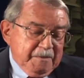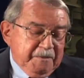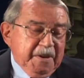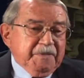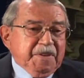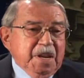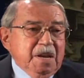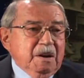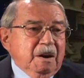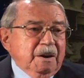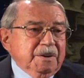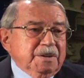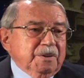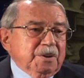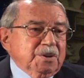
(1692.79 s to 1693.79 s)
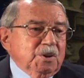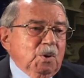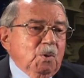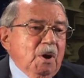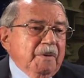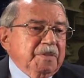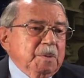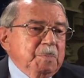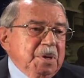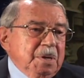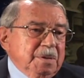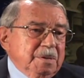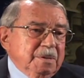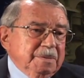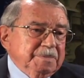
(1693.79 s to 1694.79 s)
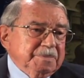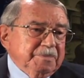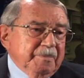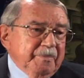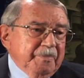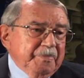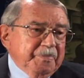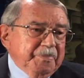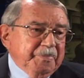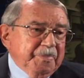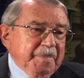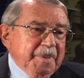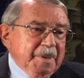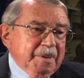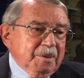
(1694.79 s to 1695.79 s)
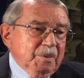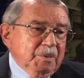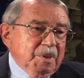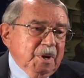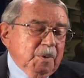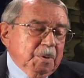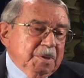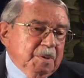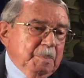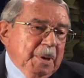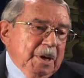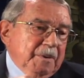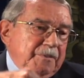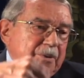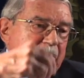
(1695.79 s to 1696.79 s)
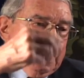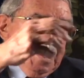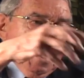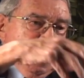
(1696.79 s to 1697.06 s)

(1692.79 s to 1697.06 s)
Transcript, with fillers: 50 yards or so off the beach. So there was about a foot and a